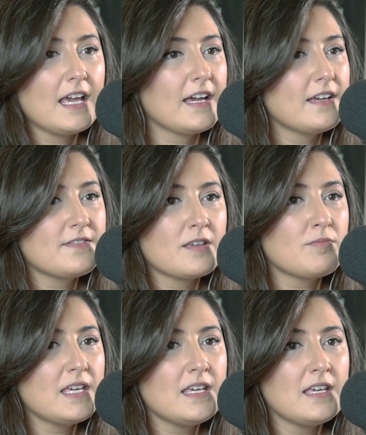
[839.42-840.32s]
Yeah. If
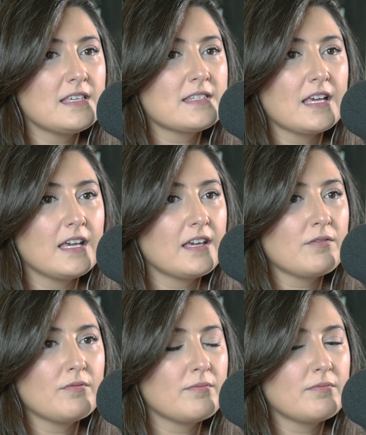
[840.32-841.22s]
something is
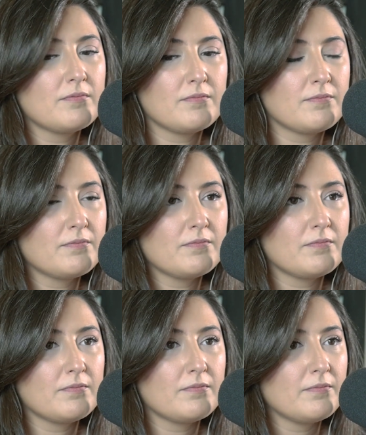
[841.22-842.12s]
like,
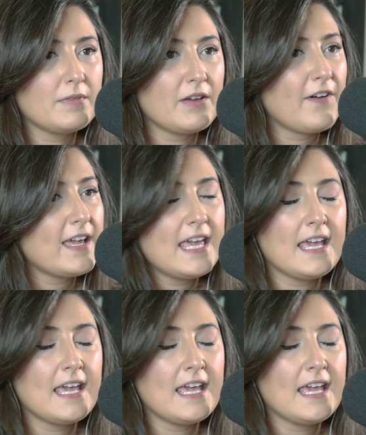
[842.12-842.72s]
if I